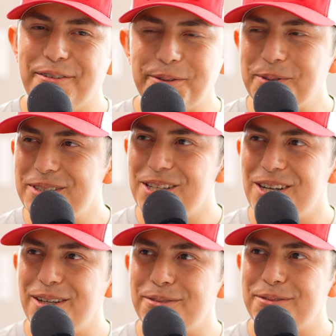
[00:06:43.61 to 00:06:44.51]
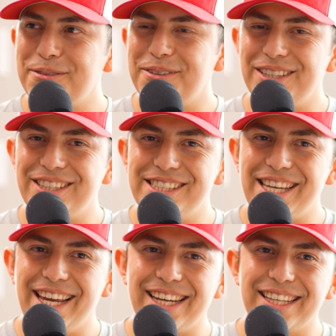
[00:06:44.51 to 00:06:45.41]
Everyone's off. You just
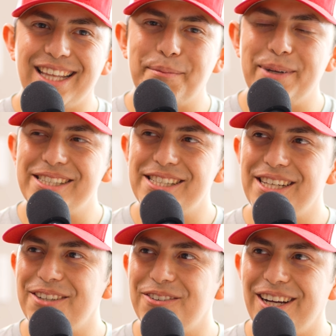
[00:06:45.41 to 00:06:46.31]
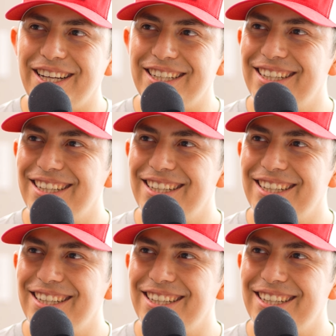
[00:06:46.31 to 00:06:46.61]
can't get that base hit right.